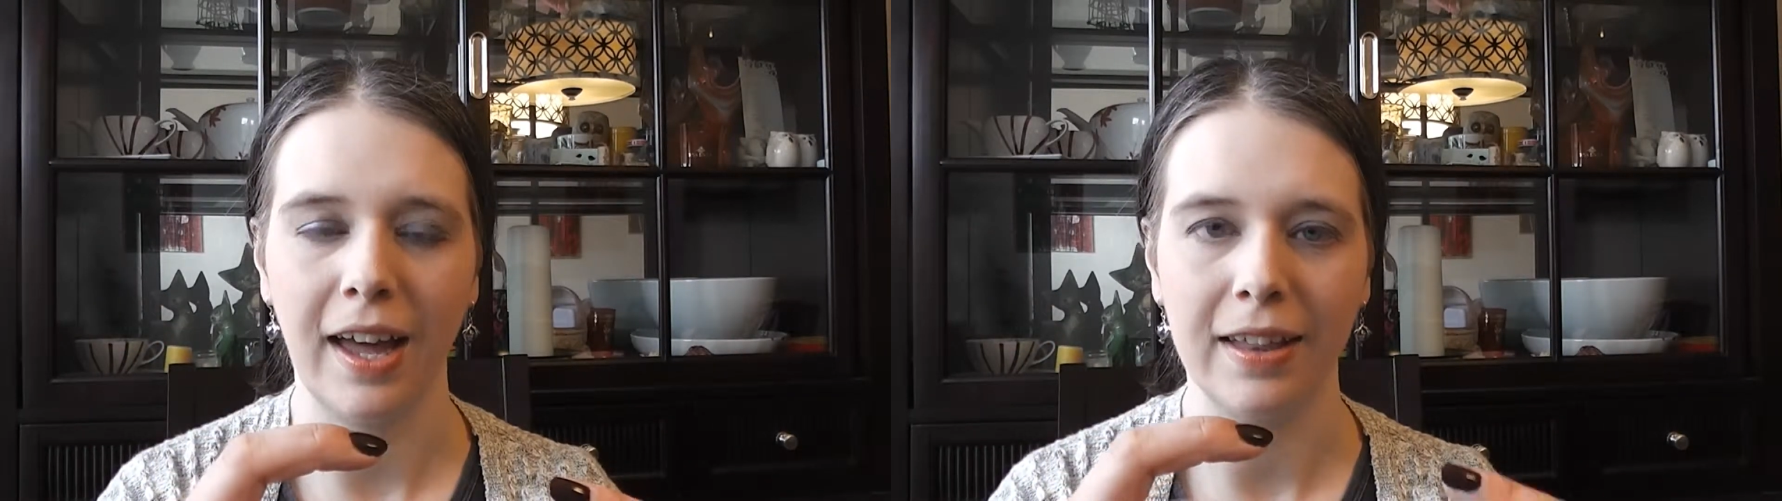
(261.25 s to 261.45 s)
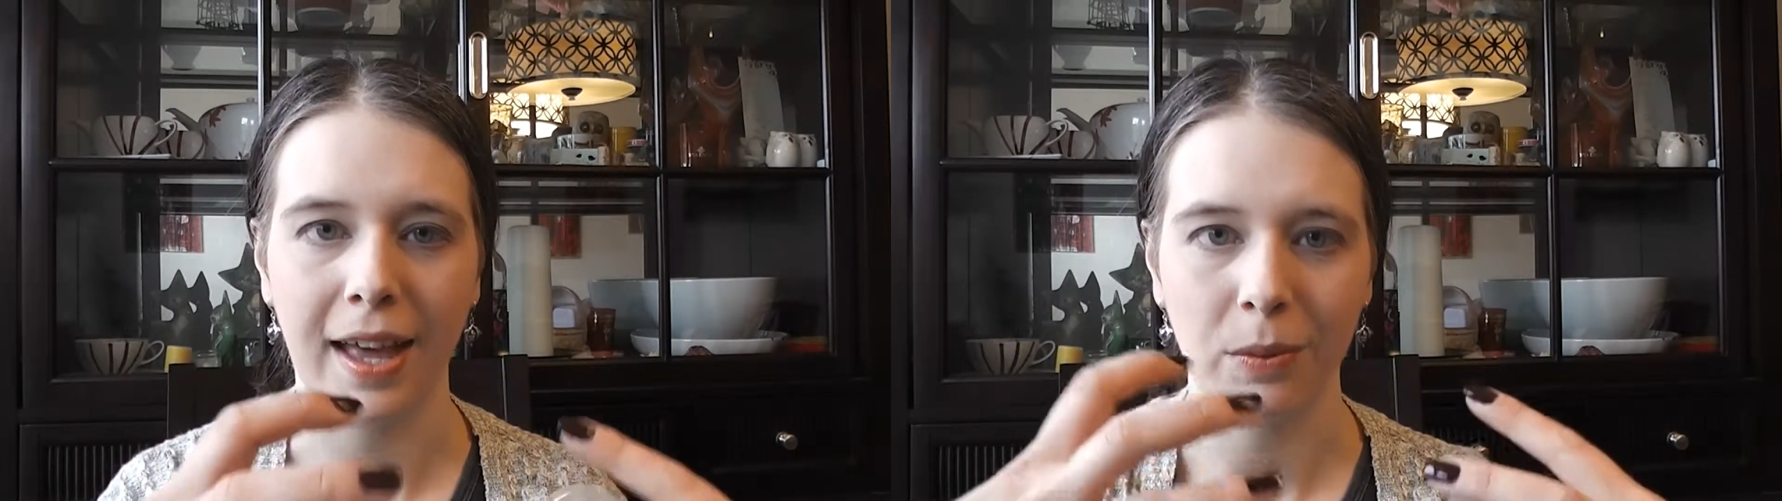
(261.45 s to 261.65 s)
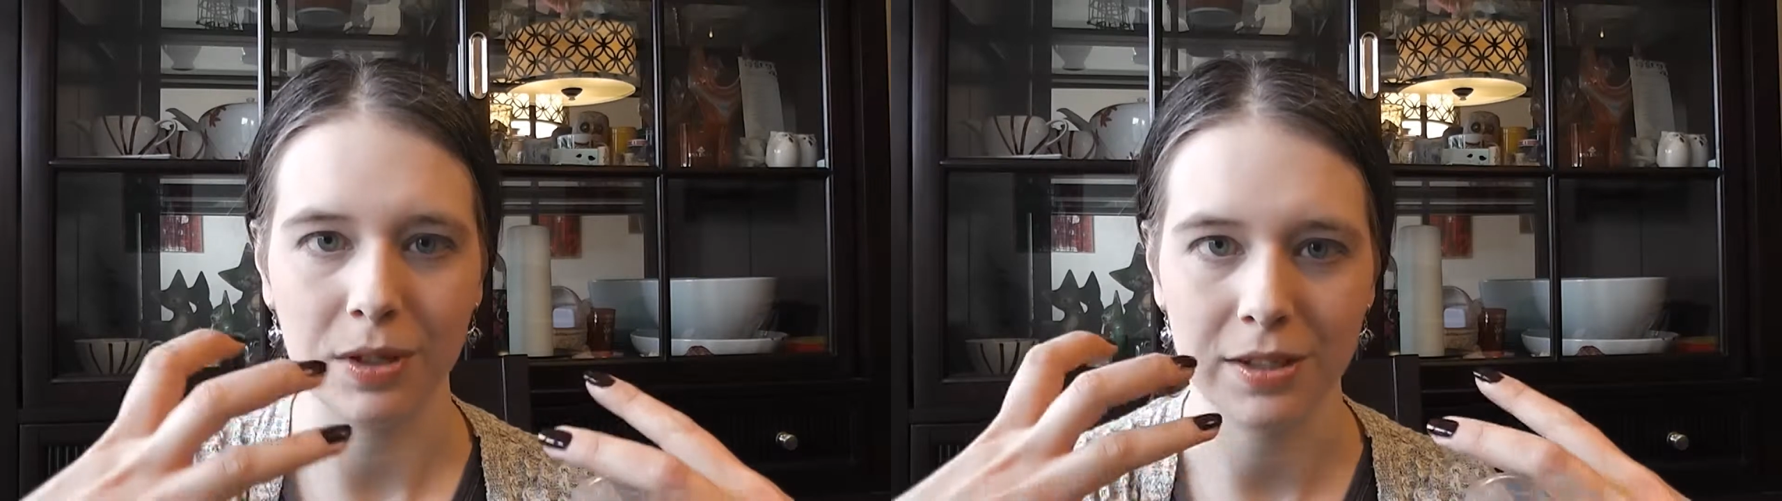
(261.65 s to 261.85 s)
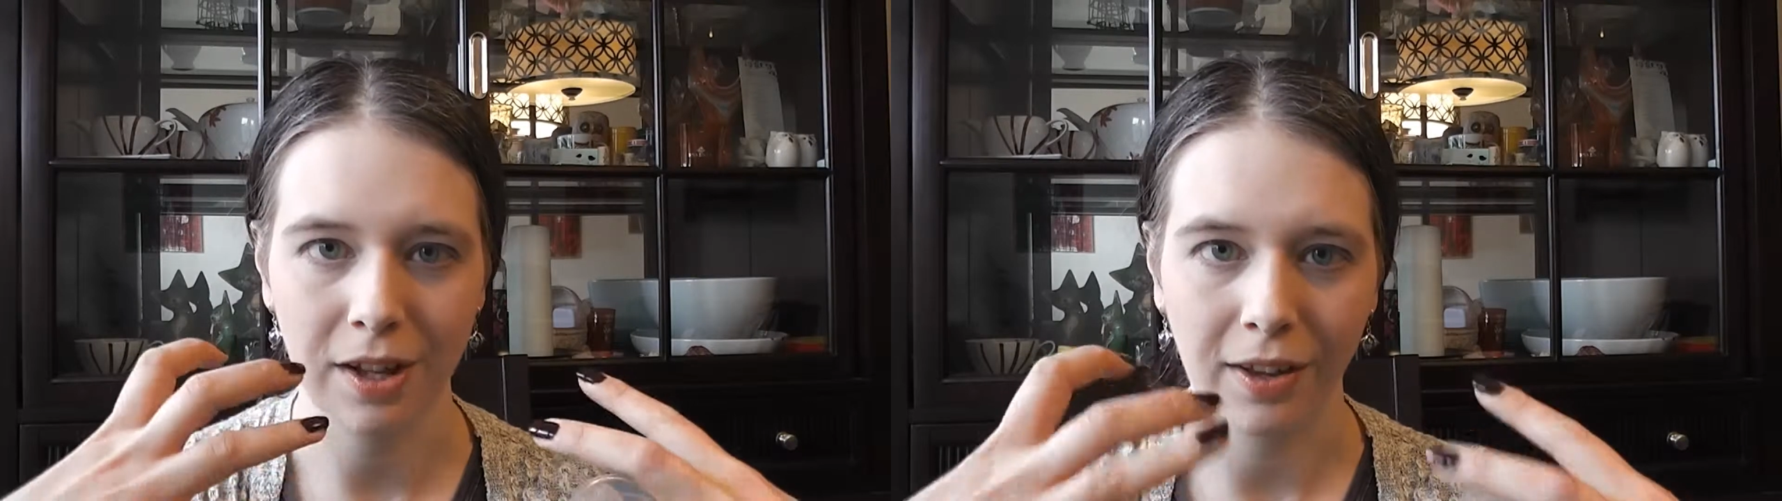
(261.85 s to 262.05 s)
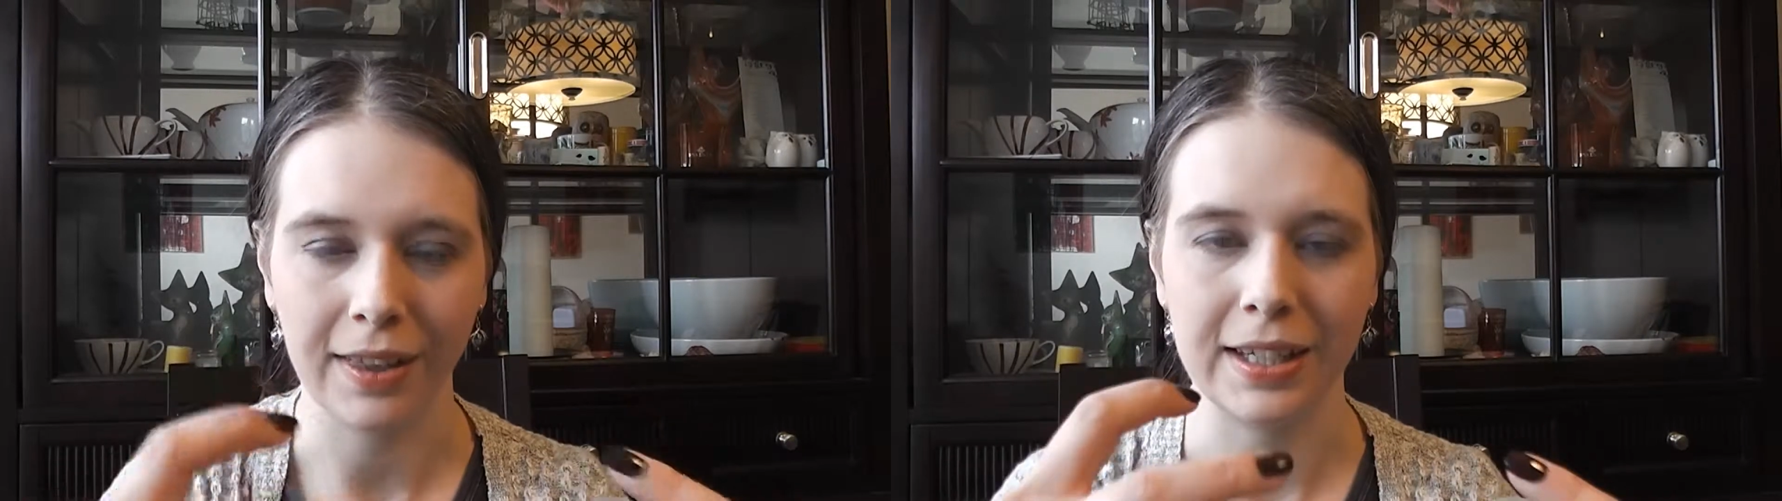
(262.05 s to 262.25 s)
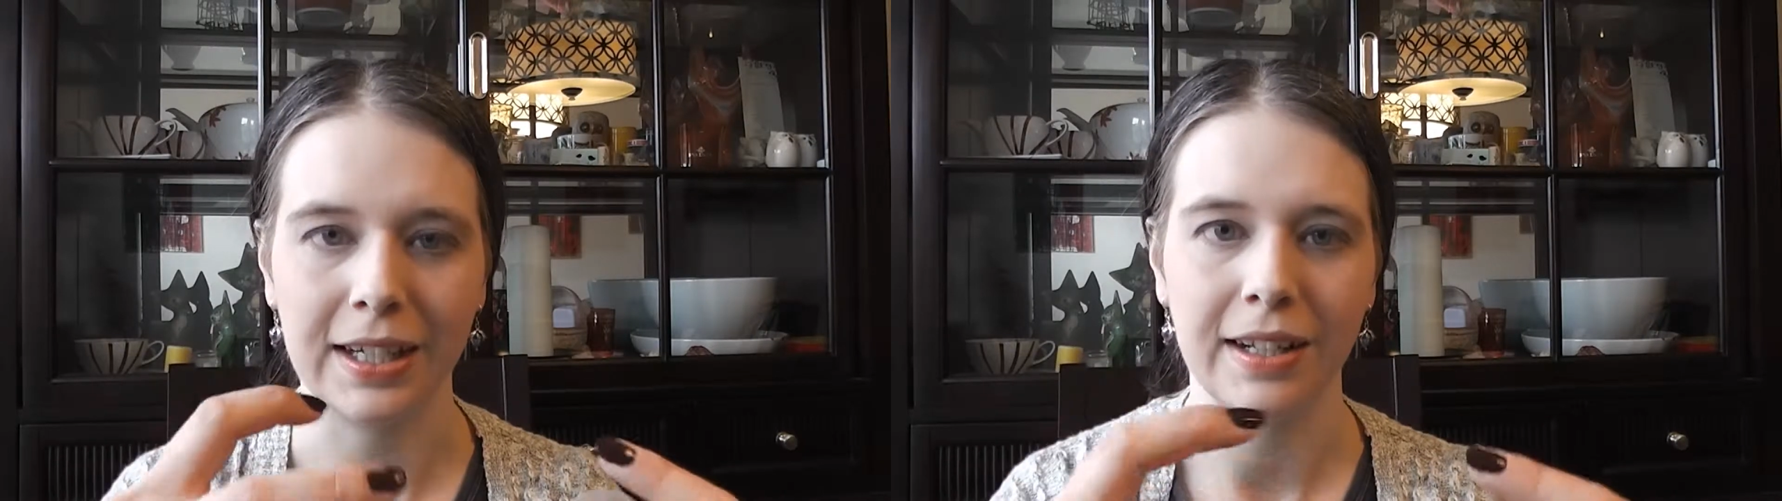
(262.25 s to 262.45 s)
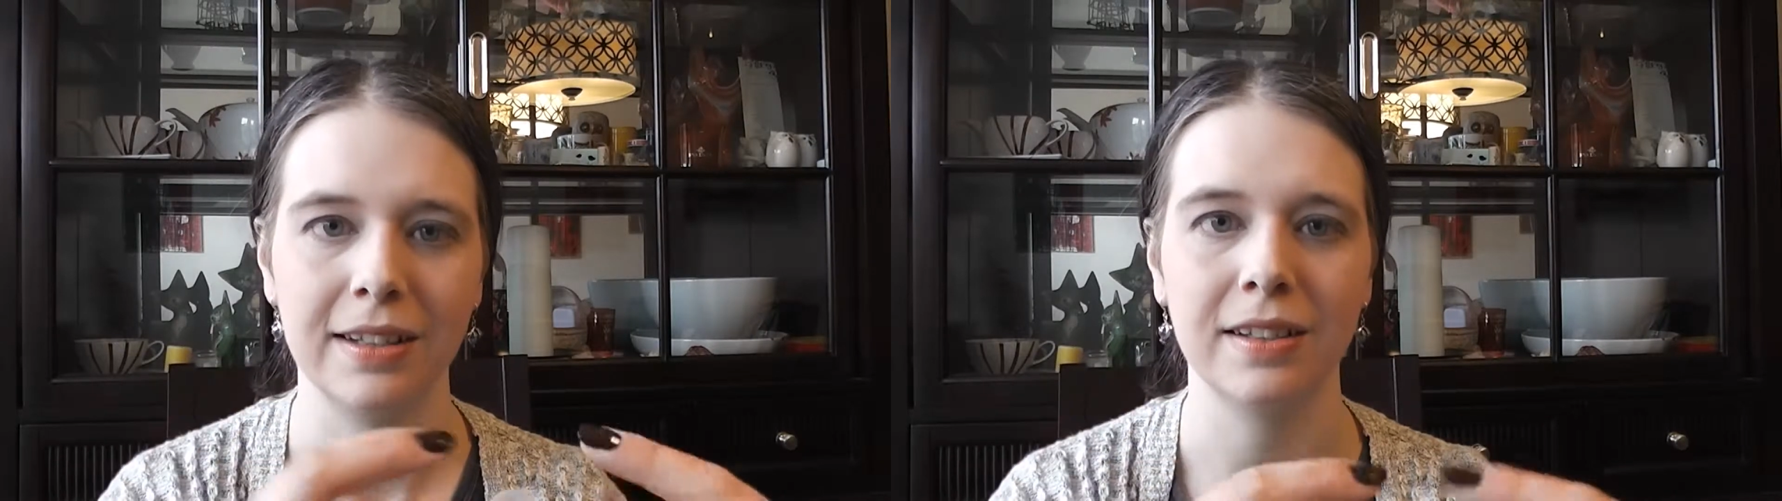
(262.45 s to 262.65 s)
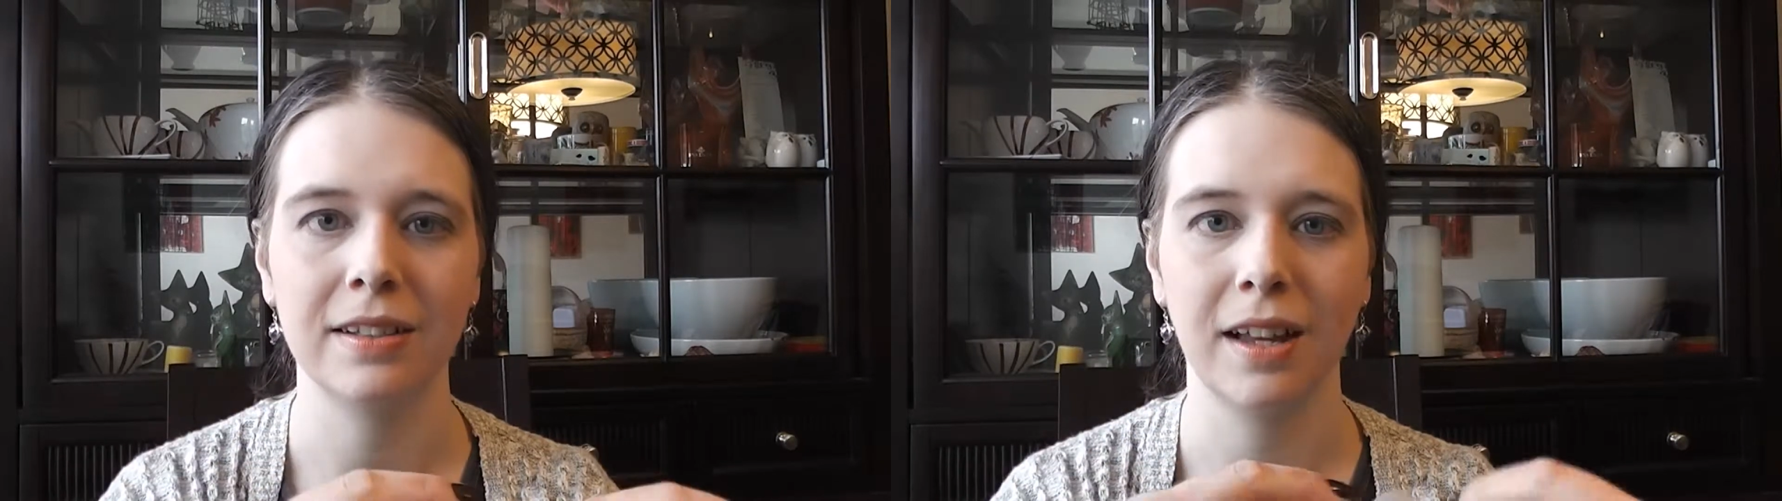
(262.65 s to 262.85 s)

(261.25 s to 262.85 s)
and that was all I needed